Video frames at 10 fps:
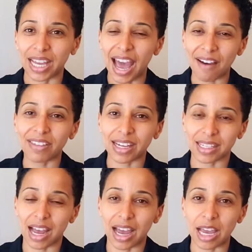have that
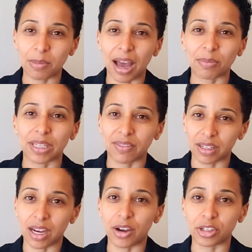time, I'm giving
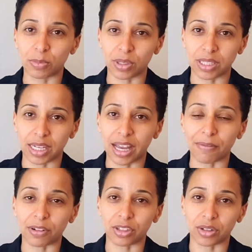100%
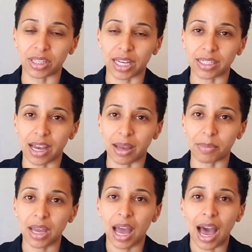effort during that time.
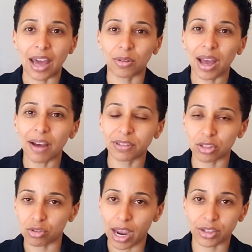I don't have
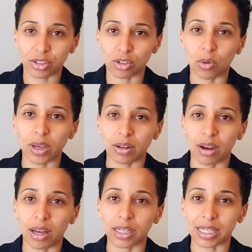distractions going
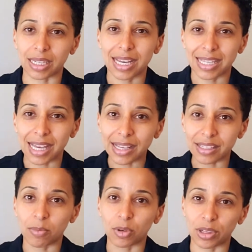on. And yes,
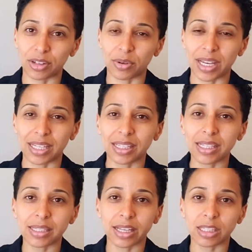I'm reiterating
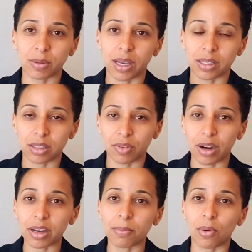these things because it's
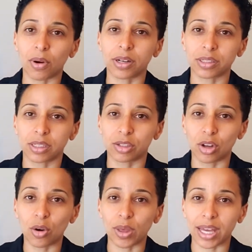very important to
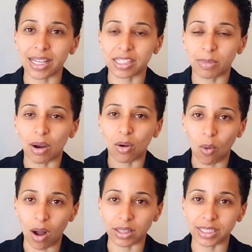know that it's about
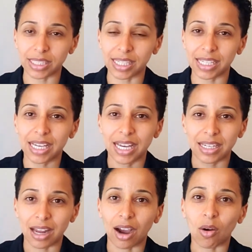quality,
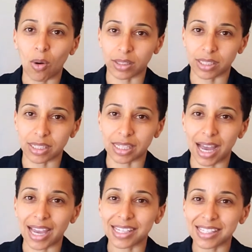not quantity.
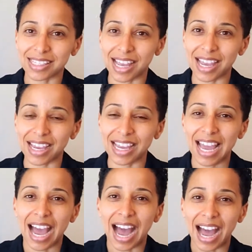I can say
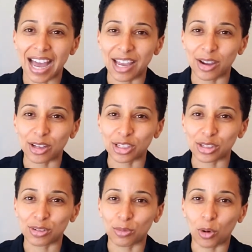I
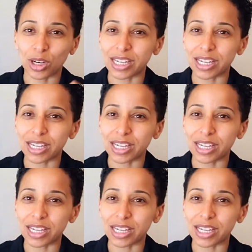worked